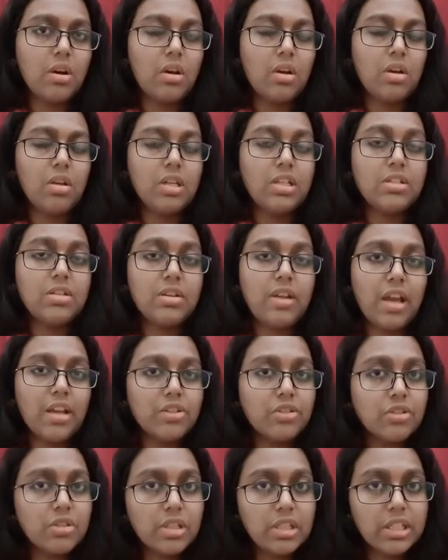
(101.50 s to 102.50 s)

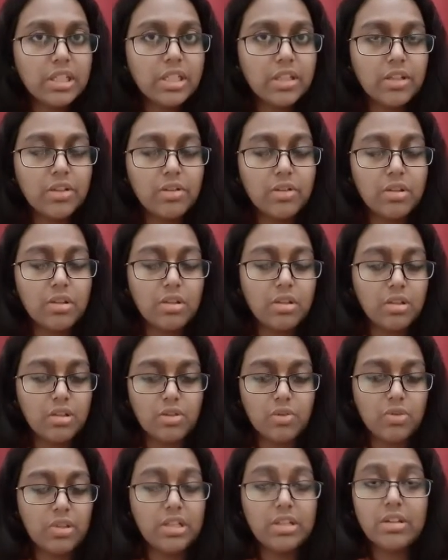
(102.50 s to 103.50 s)
internationally into
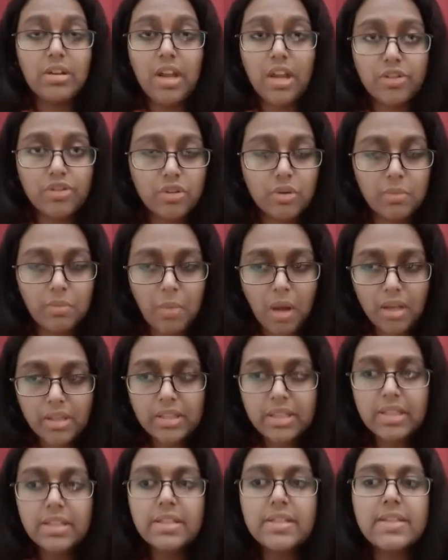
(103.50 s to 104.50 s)
the international
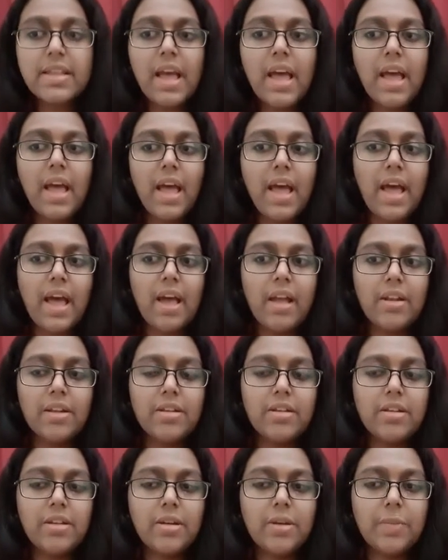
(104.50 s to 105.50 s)
markets, and
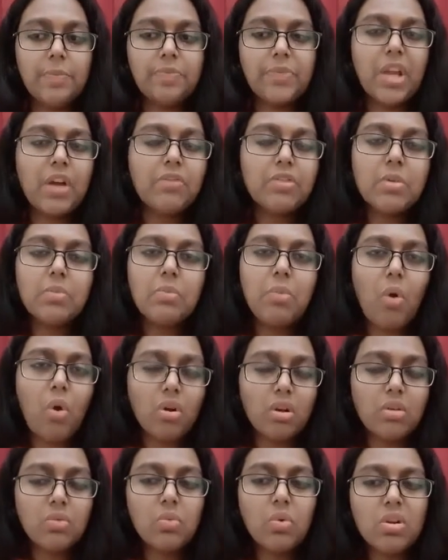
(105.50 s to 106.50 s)
now the
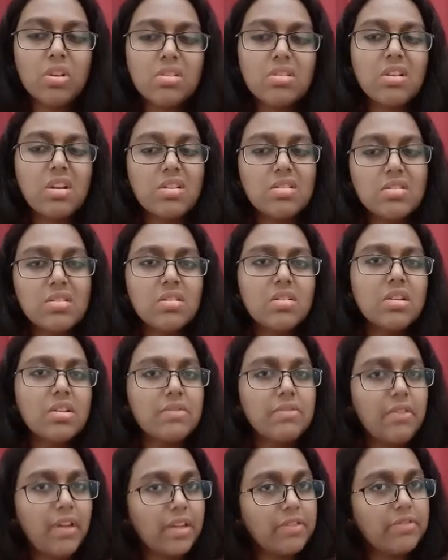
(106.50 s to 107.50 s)
model was considered
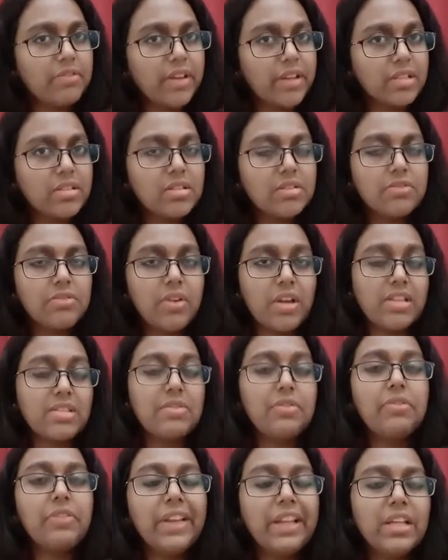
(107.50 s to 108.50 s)
effective as a
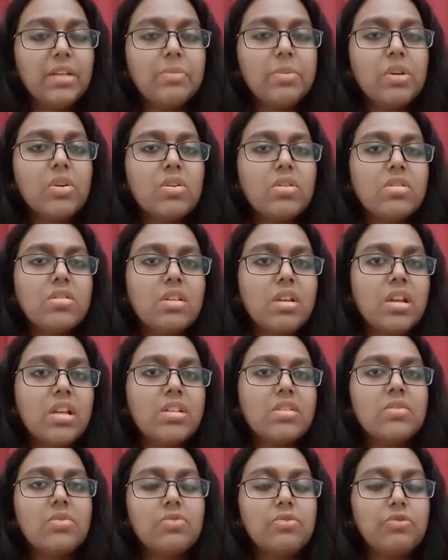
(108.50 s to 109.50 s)
failure because
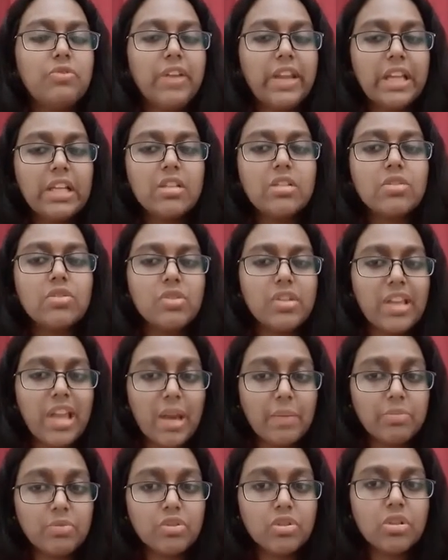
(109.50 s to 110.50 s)
it failed to
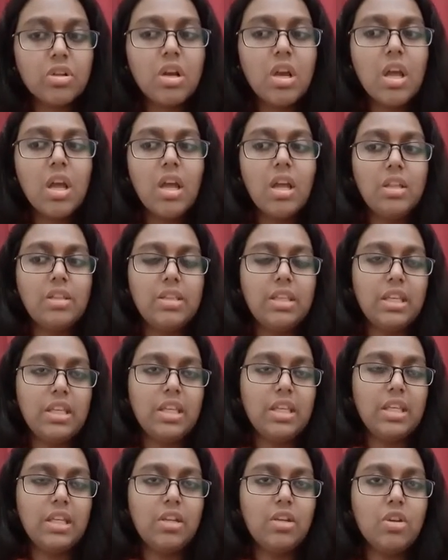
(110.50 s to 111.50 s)
capture
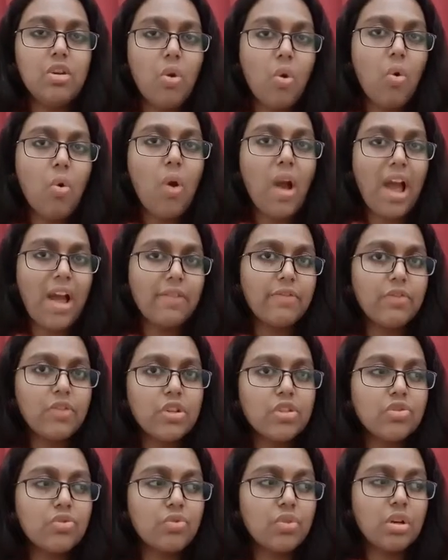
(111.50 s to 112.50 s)
the low
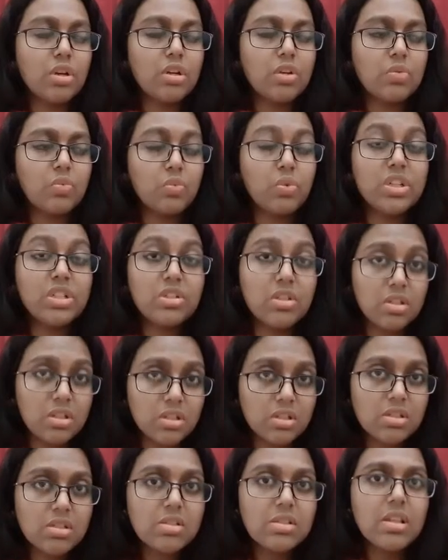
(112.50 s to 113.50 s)
average
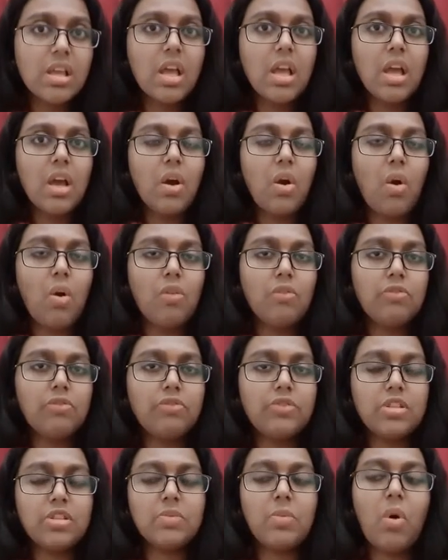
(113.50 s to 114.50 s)
returns of
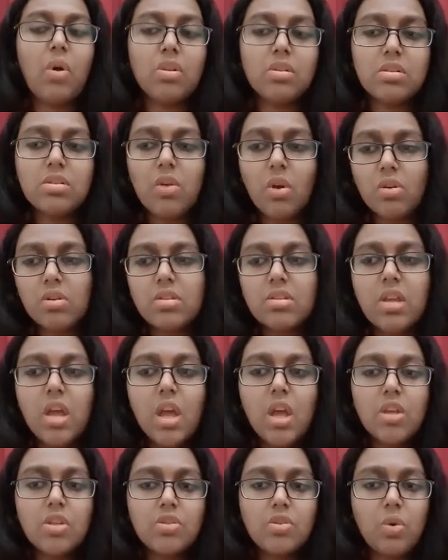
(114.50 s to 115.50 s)
the small stocks.
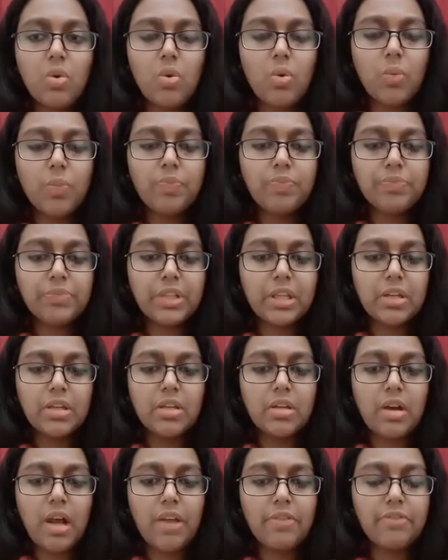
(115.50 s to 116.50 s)
So
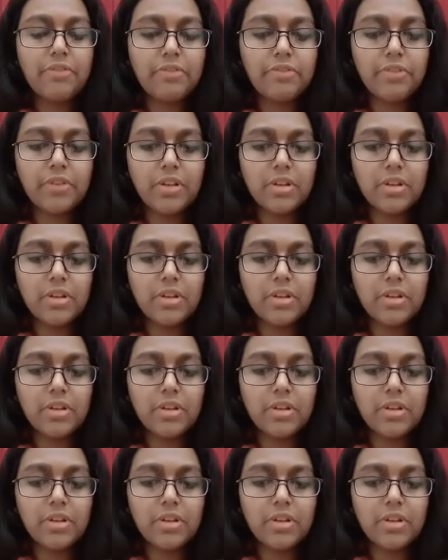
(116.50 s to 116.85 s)
I've